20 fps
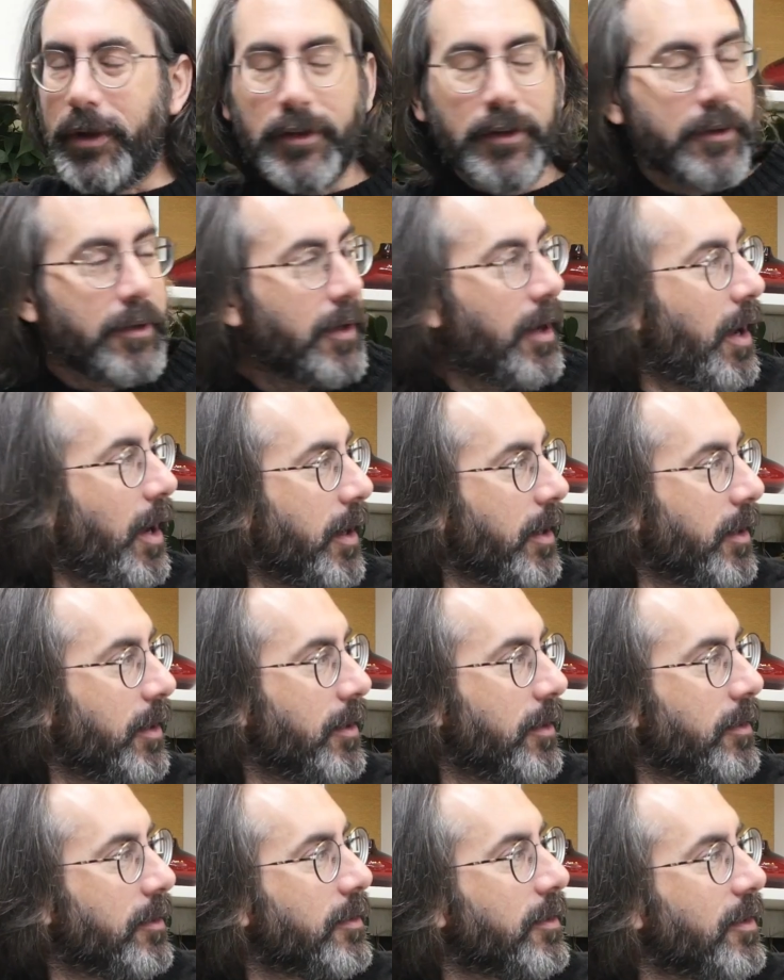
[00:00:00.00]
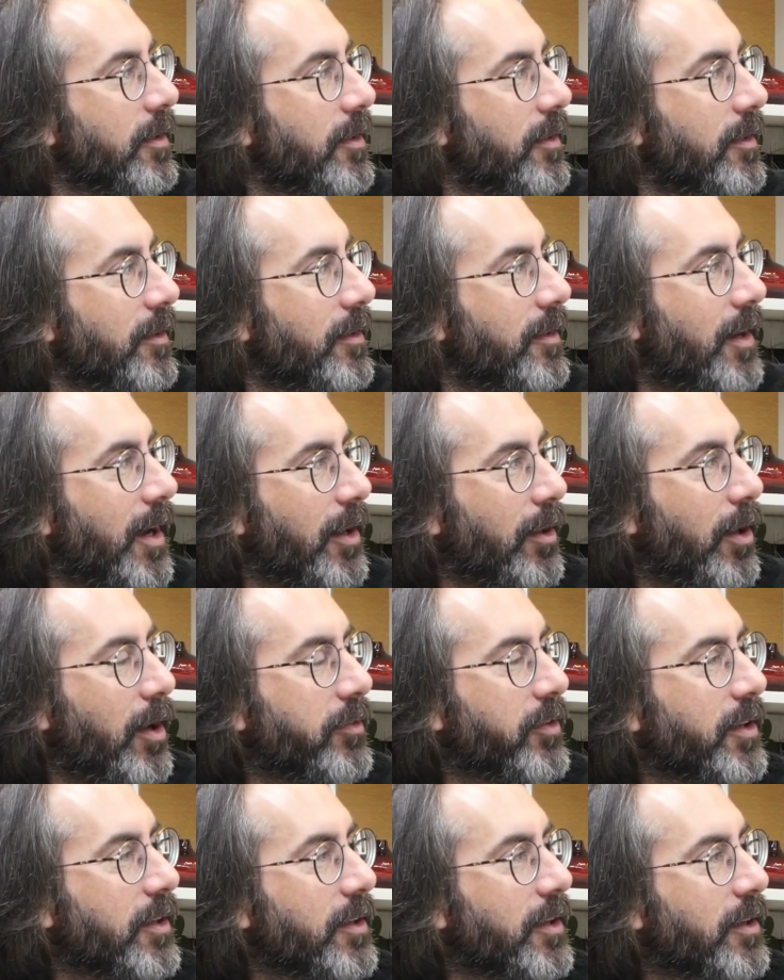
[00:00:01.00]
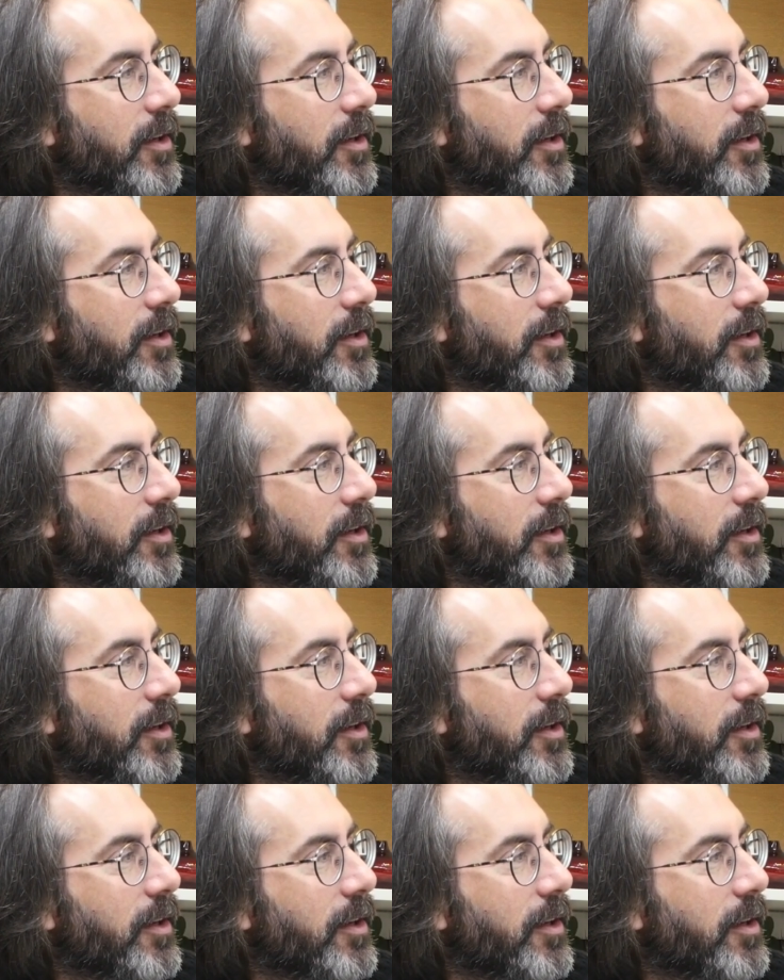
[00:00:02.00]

And I love it,